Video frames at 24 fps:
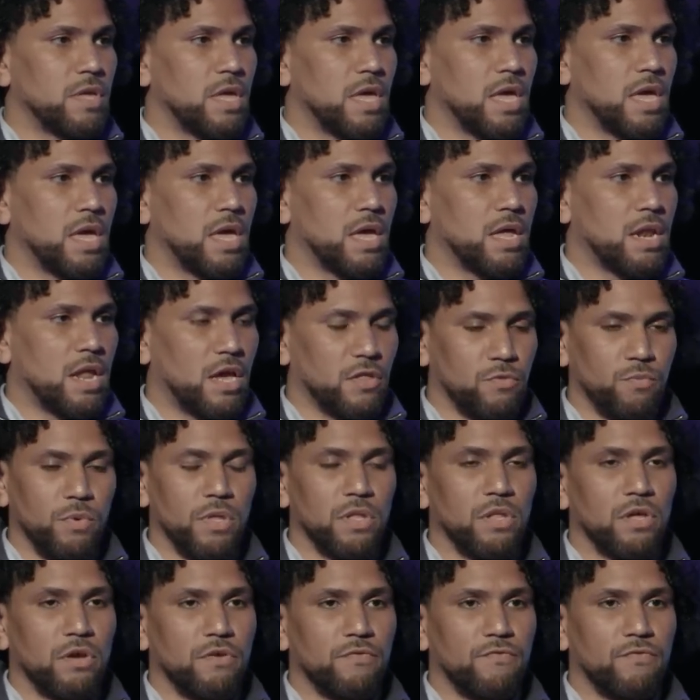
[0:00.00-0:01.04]
And as we
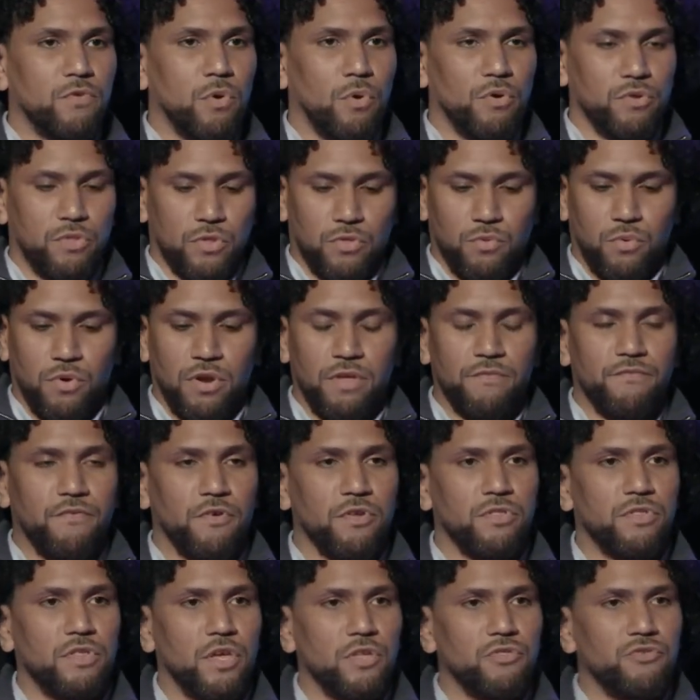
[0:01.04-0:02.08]
look towards the
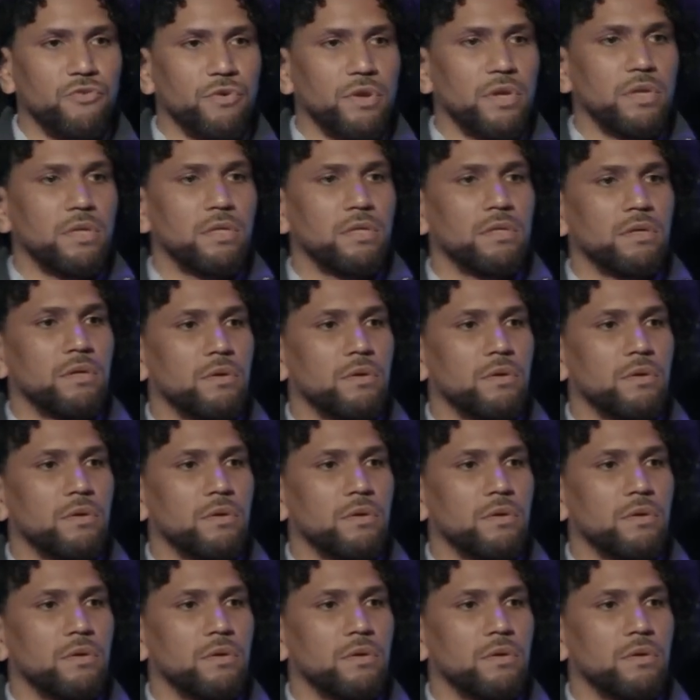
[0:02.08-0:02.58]
21st century,